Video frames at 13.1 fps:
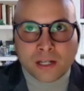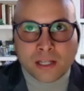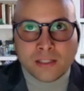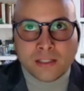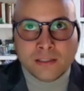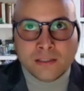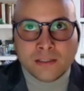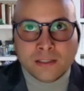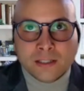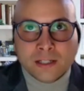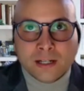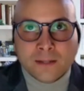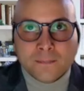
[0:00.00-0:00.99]
and
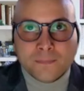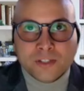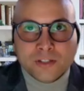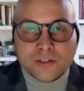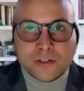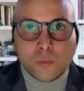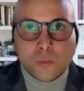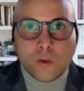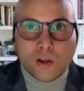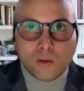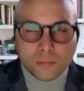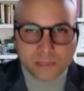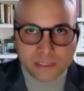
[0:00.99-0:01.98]
teacher
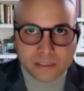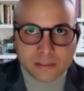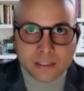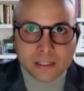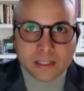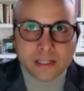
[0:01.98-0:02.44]
well-being